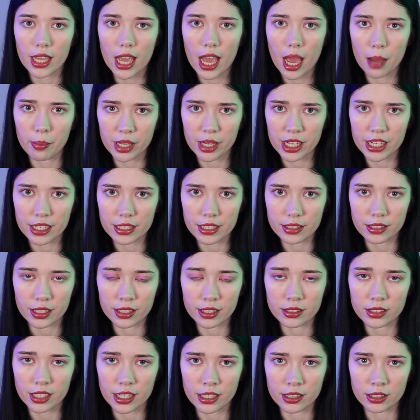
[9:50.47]
Hamid
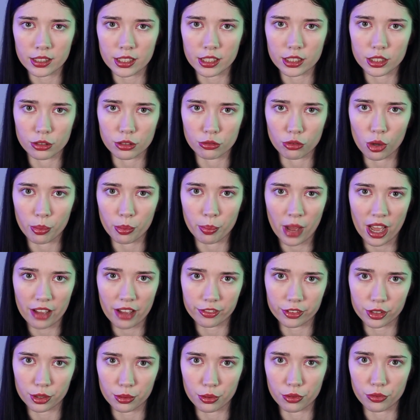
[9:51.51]
intended to rob
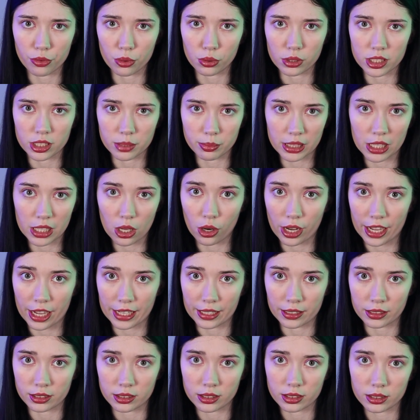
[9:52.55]
Matthew of all his
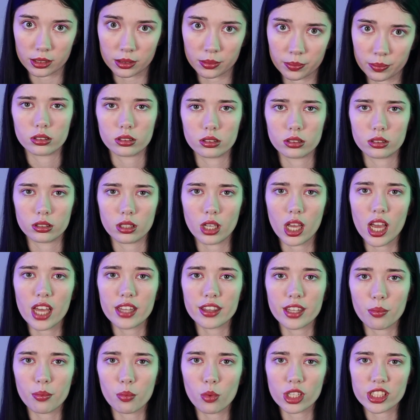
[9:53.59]
belongings.
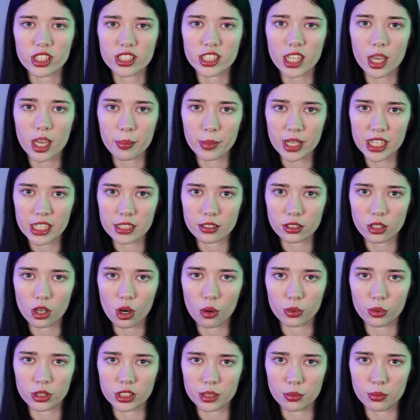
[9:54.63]
Then once Hamid
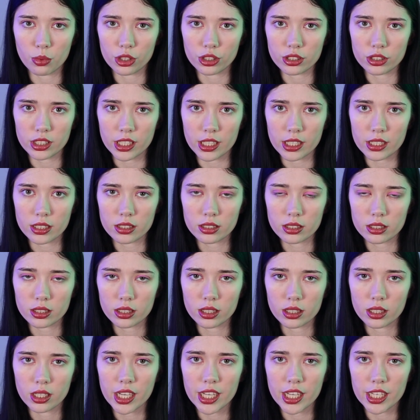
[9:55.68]
got what he wanted,
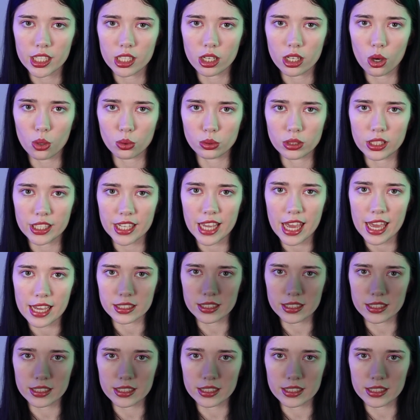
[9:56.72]
he coldly